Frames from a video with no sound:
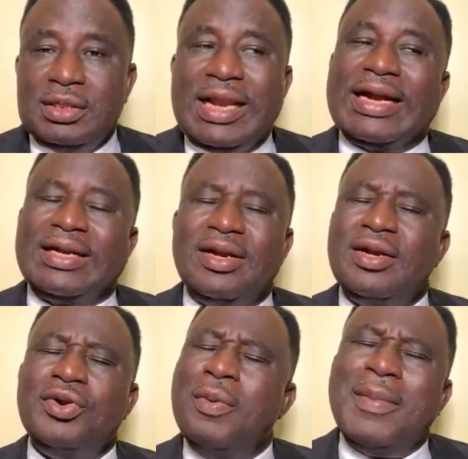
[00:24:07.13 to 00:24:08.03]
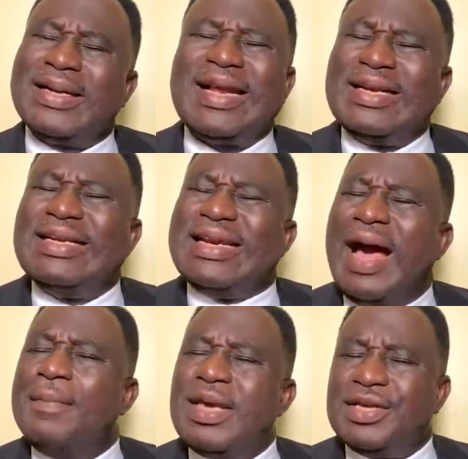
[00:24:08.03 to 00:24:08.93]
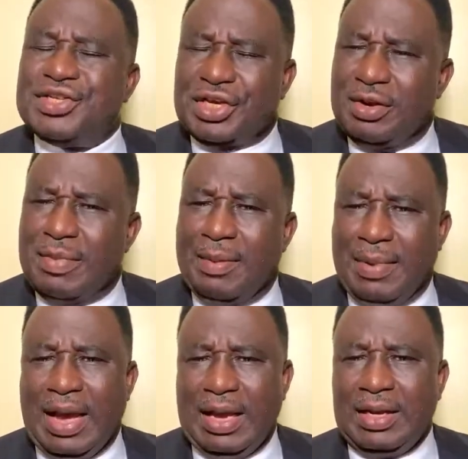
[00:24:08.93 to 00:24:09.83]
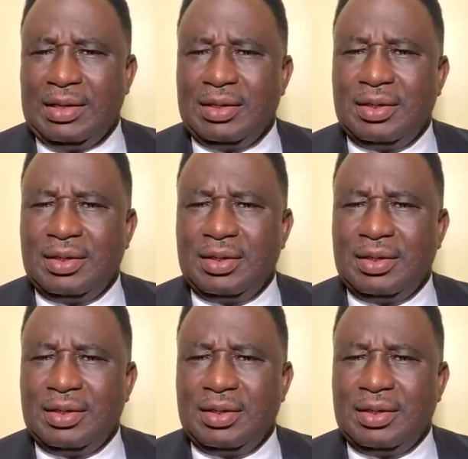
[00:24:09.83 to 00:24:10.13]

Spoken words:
that no matter the damage in my mind,